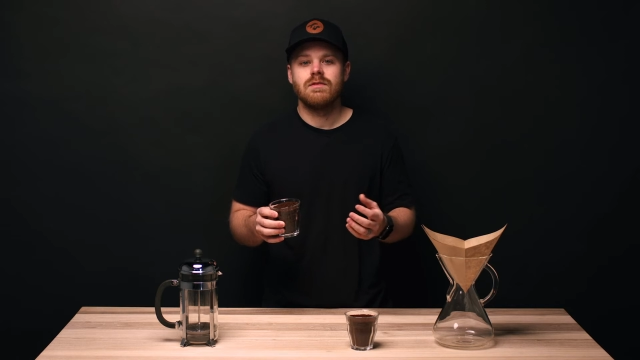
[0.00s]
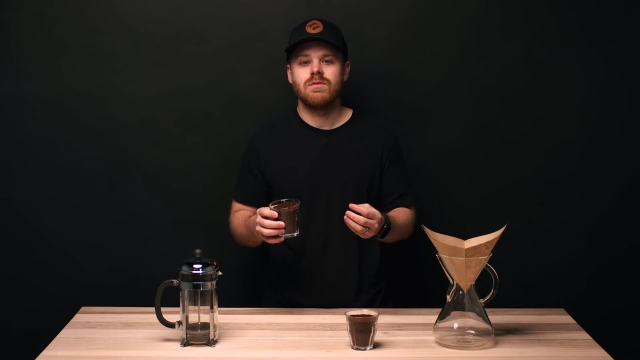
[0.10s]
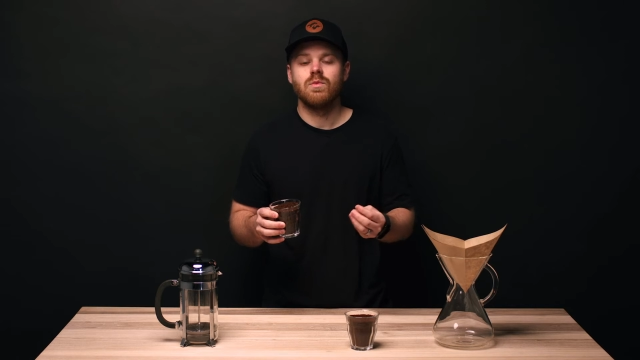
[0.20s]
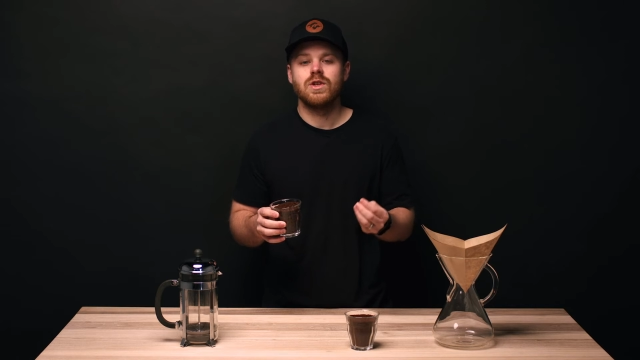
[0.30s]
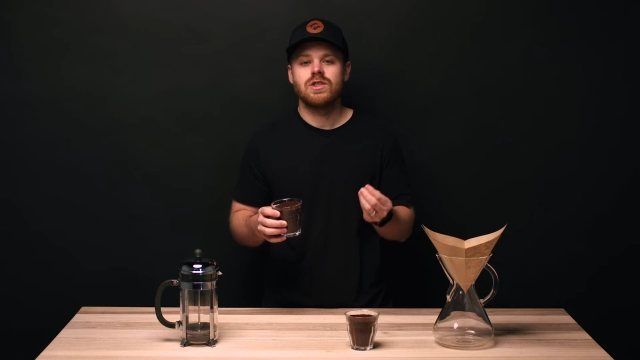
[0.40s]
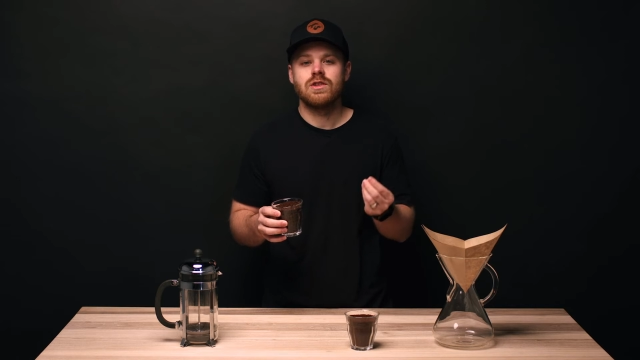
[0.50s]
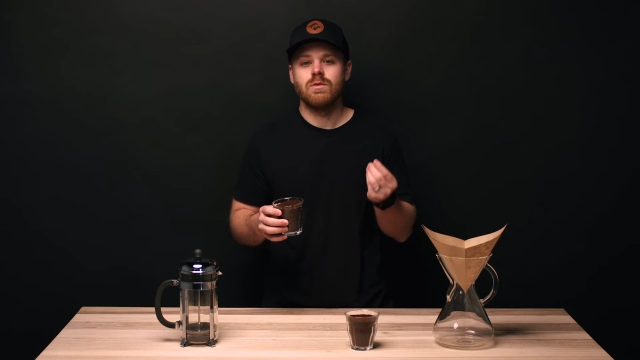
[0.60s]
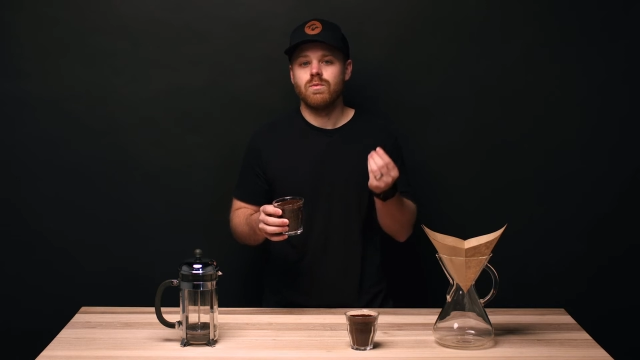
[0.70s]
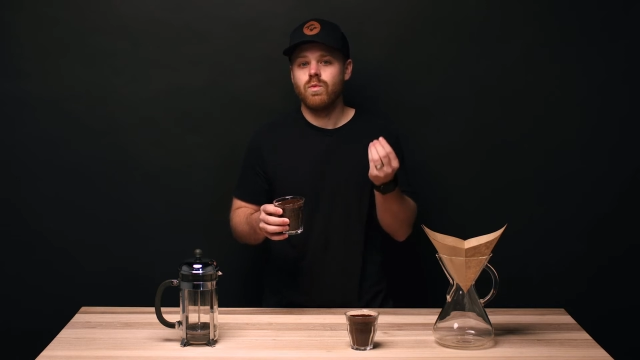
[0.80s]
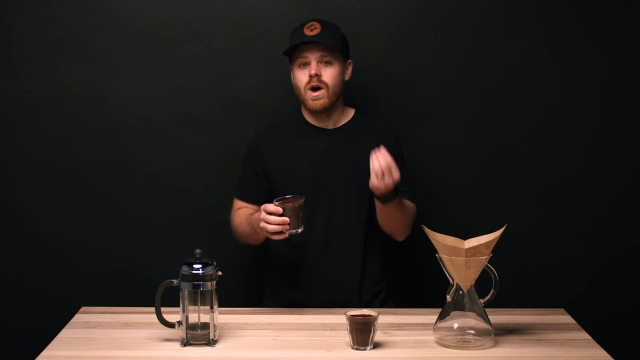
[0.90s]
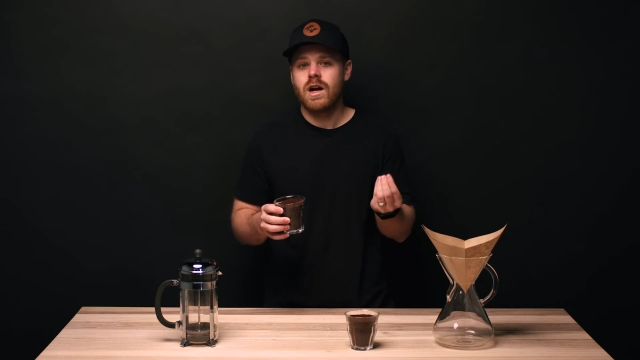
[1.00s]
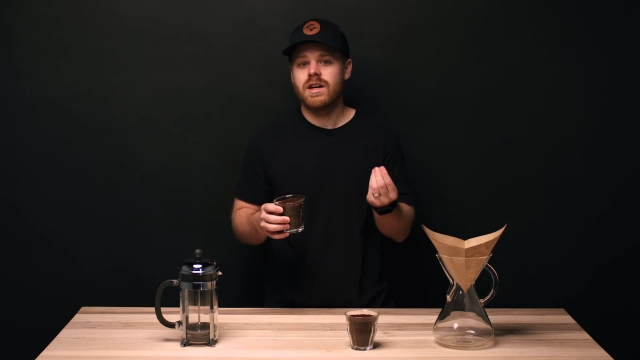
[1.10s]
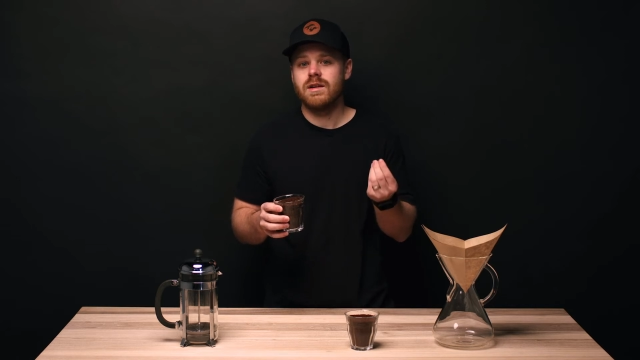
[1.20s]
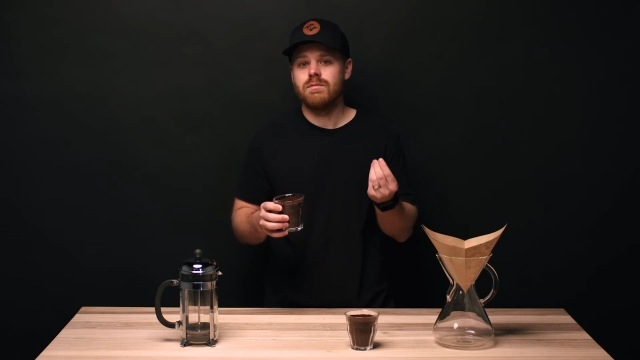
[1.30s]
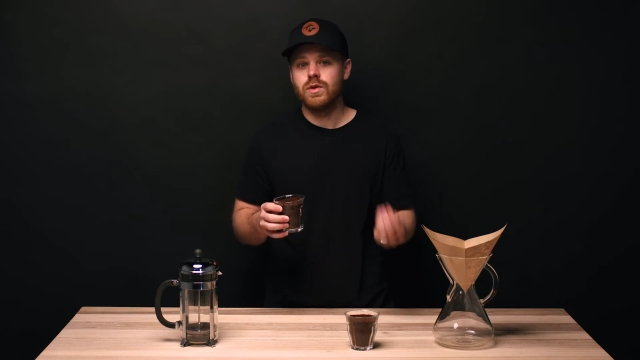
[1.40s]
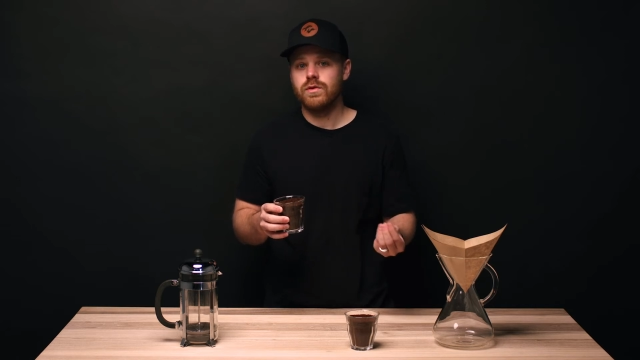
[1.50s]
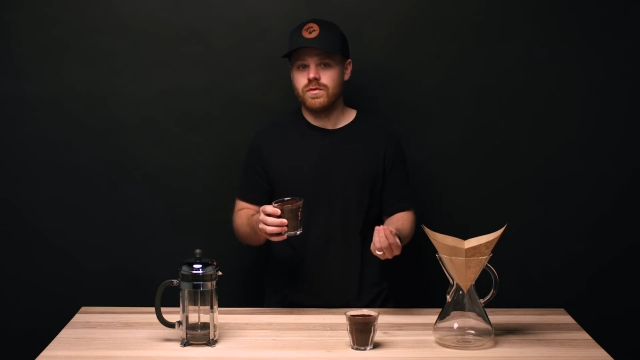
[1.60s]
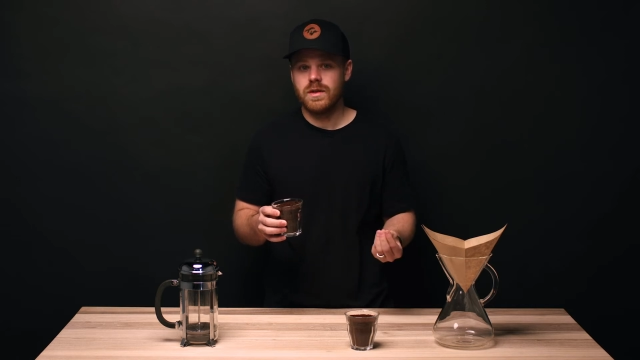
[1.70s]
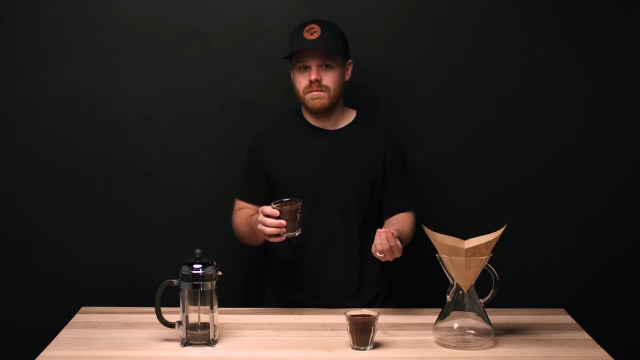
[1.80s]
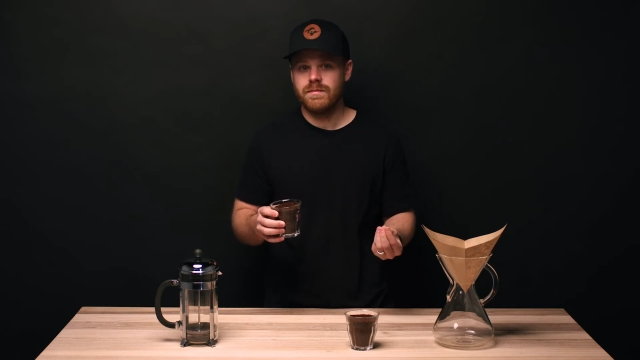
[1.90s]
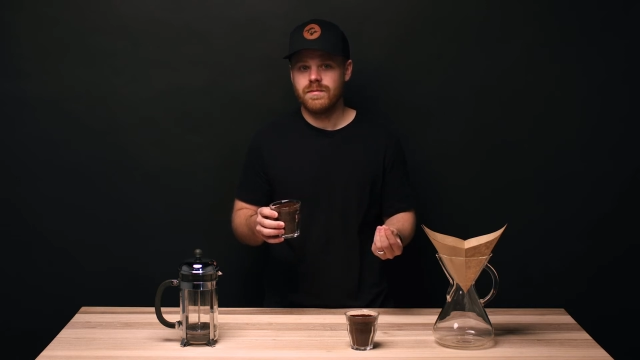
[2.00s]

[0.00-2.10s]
from which the water can pull from.